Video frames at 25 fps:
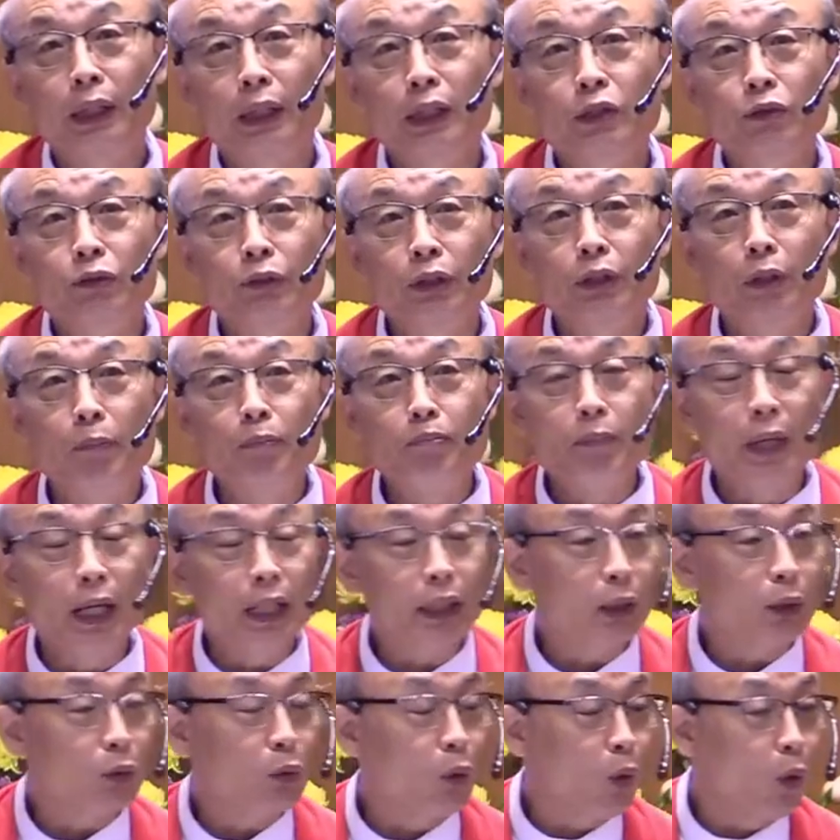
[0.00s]
actually that
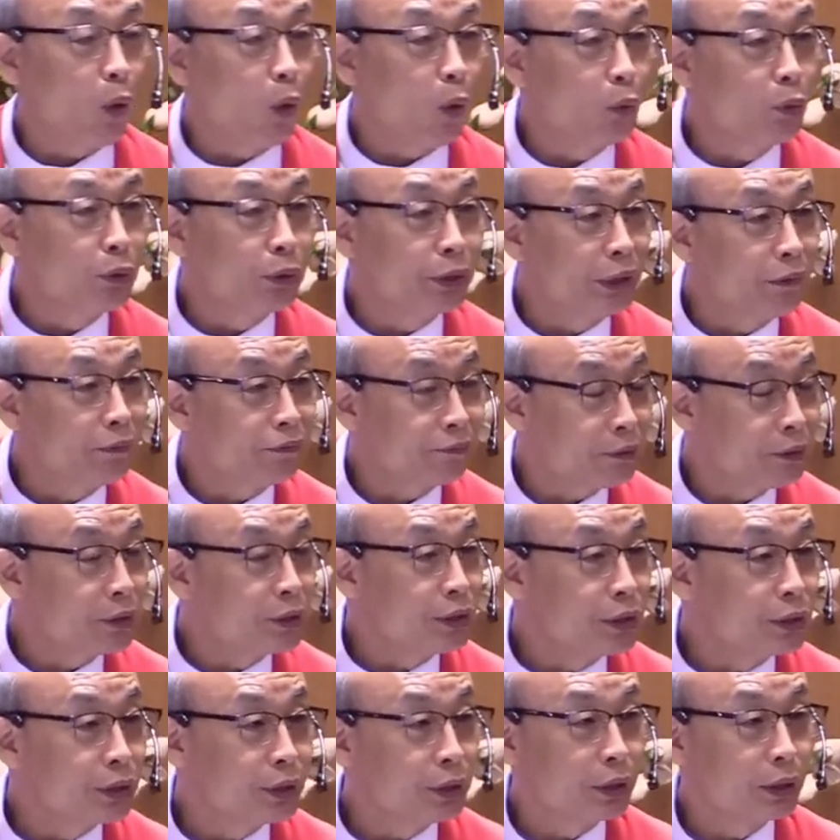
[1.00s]
make a whole
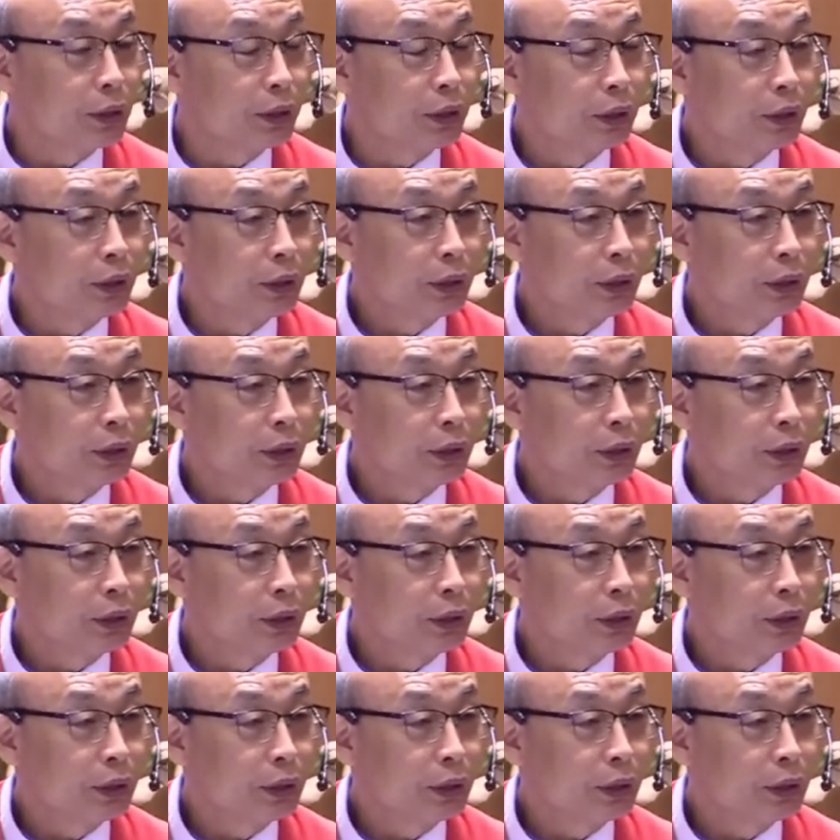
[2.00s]
difference